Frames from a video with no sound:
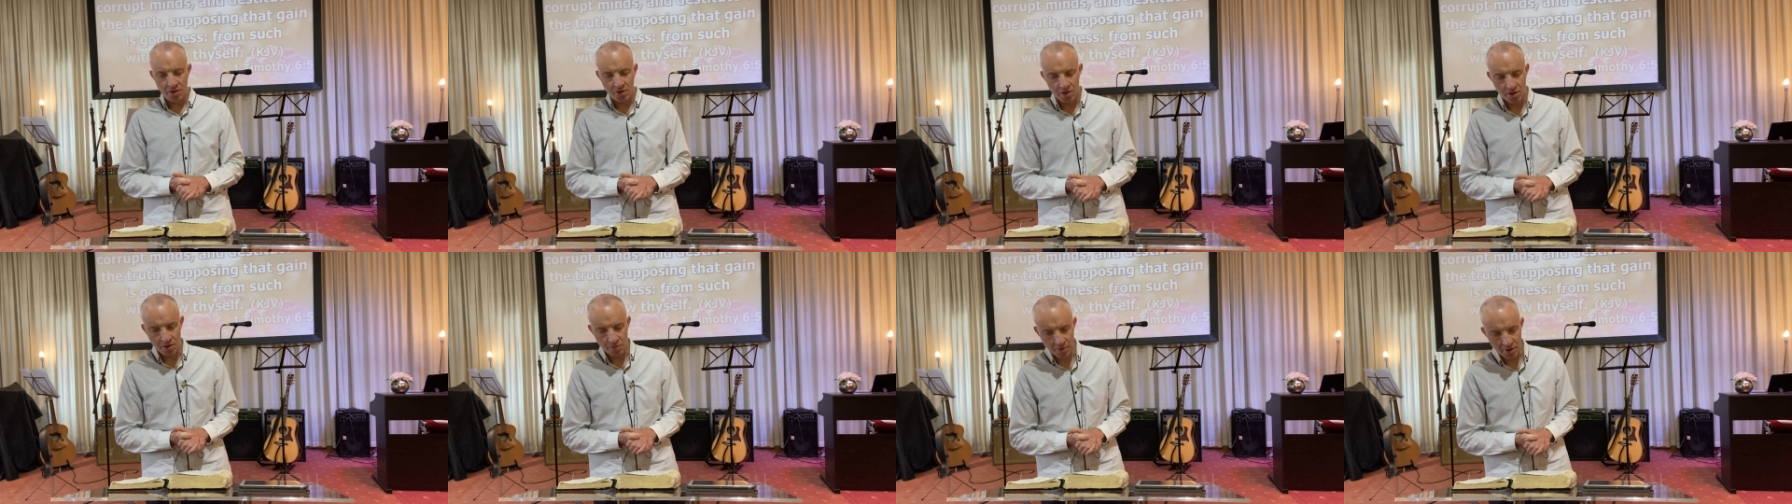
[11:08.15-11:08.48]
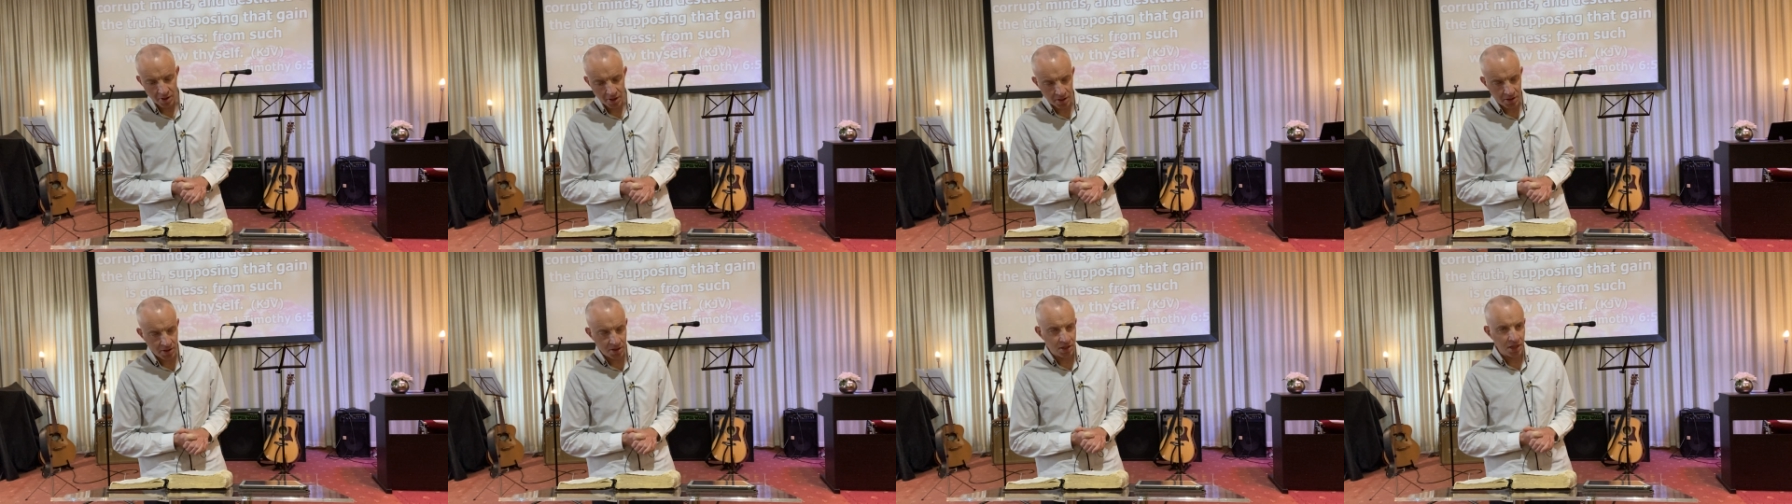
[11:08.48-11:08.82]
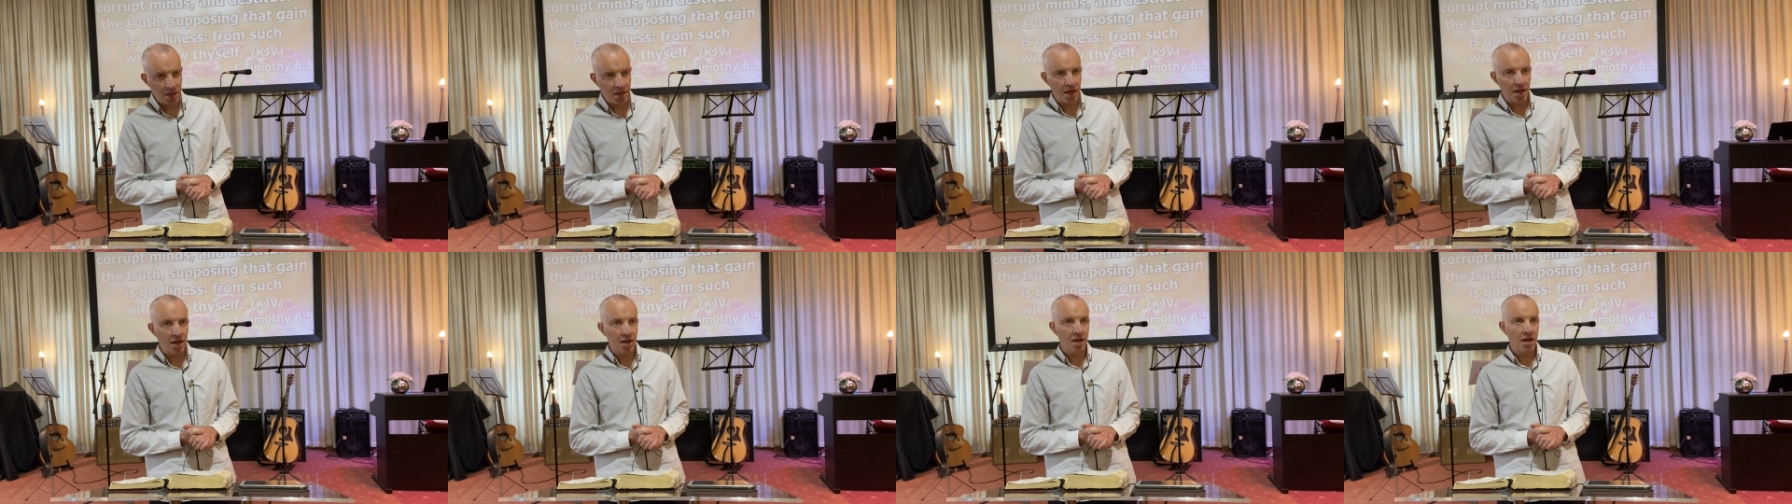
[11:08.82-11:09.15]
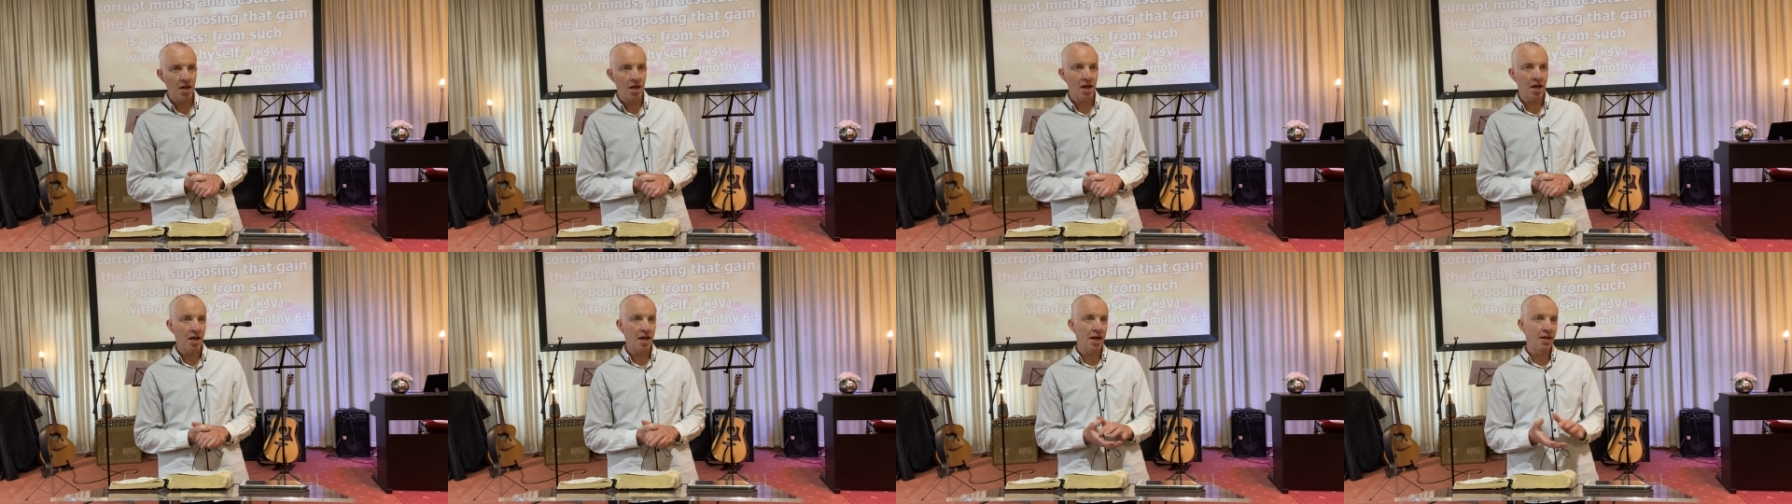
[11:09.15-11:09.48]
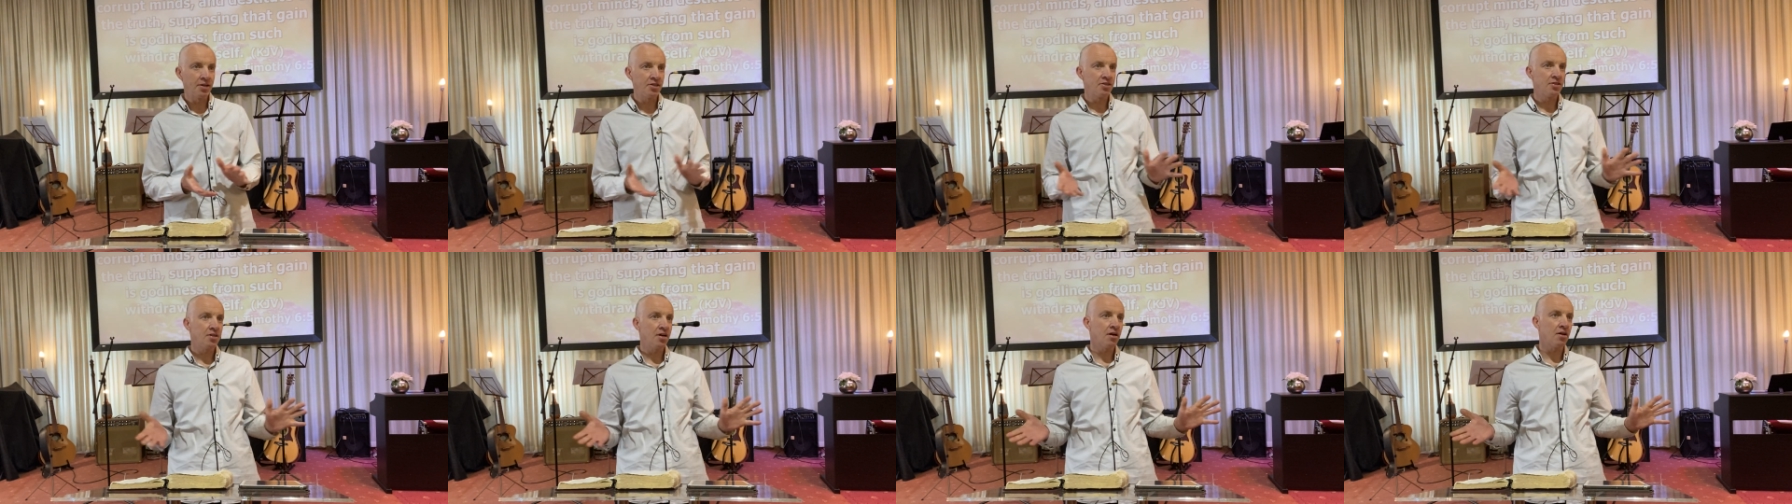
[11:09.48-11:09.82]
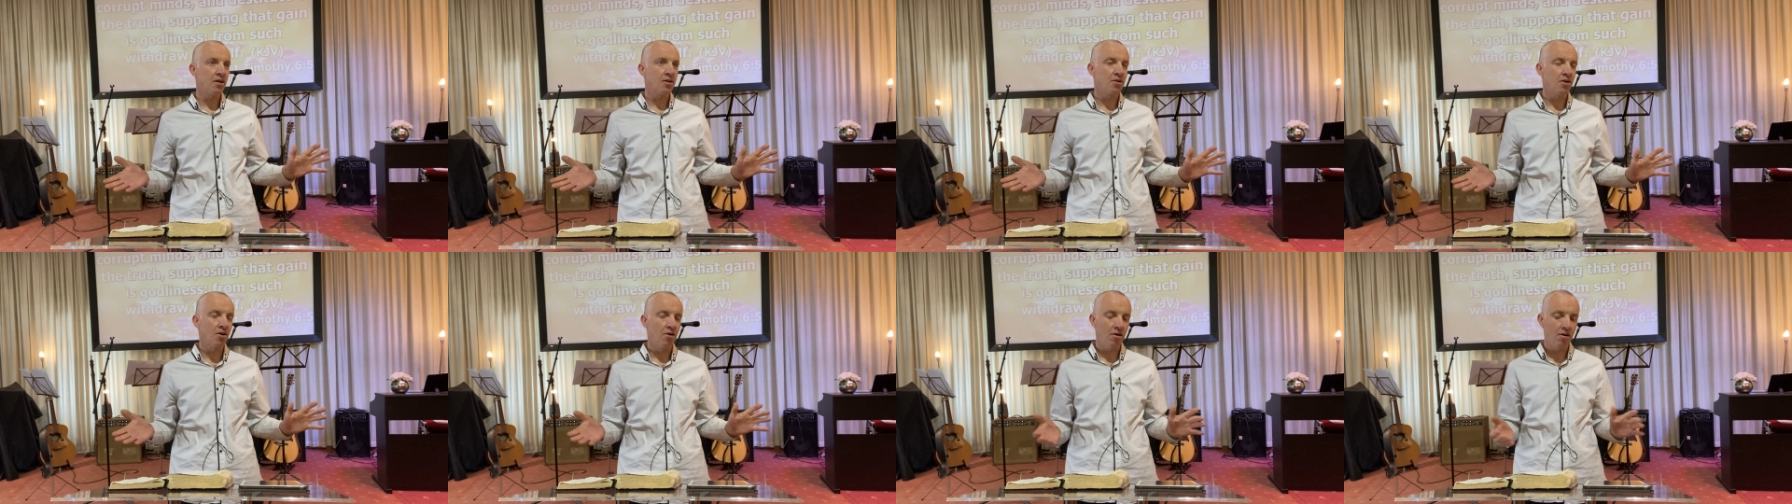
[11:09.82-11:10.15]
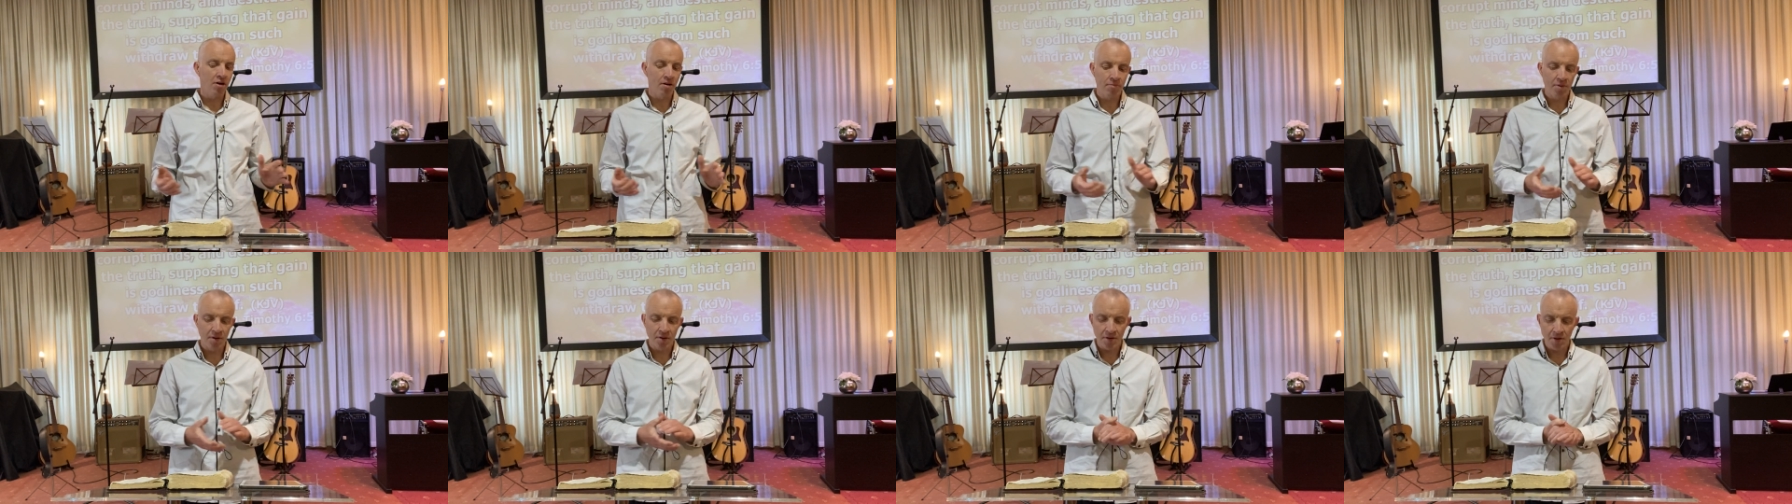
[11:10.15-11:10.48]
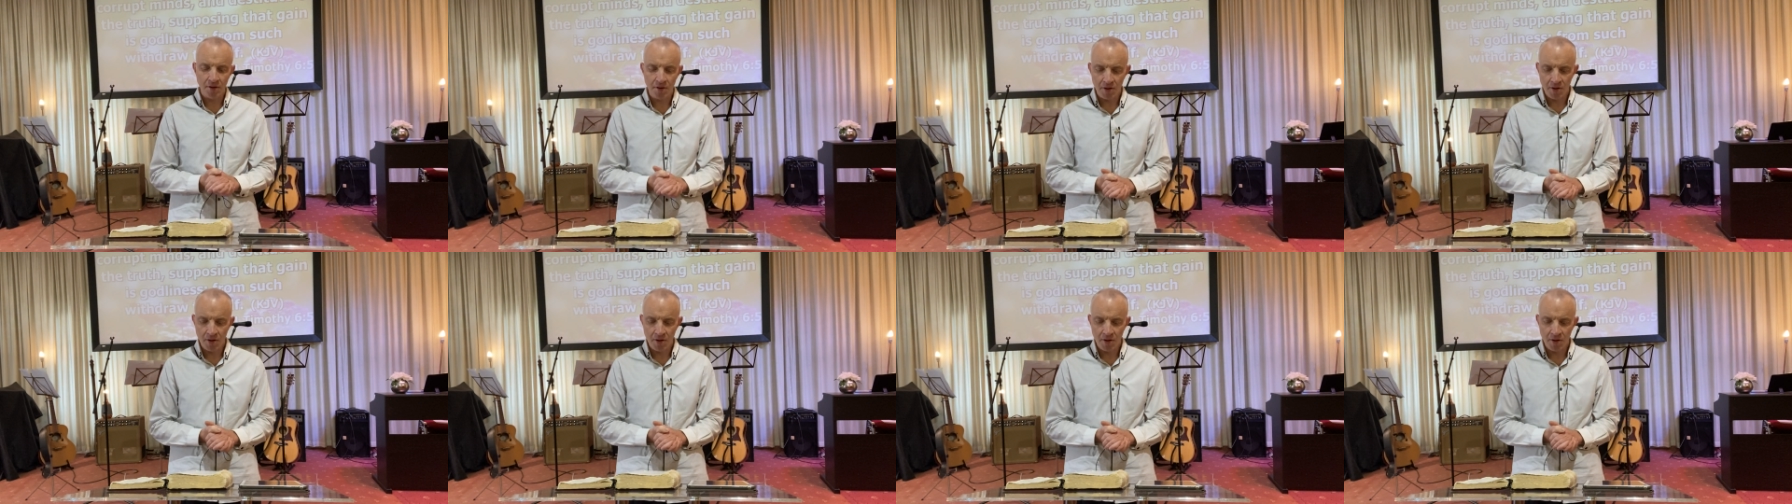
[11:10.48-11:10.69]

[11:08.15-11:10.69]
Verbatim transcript: So we're not uh, against that at all, but